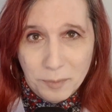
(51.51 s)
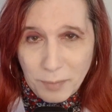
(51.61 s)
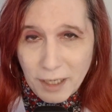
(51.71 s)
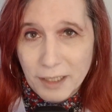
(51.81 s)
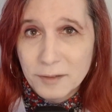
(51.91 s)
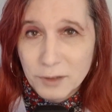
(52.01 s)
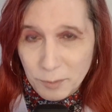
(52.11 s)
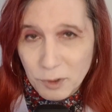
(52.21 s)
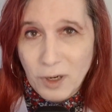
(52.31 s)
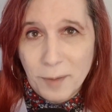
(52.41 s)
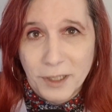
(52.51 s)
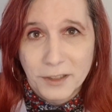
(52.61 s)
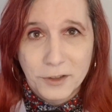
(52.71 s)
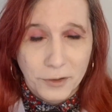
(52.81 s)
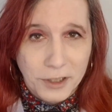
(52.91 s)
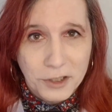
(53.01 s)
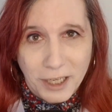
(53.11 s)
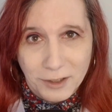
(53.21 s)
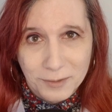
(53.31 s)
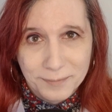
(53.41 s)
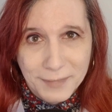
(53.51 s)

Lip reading: by subscribing to this channel.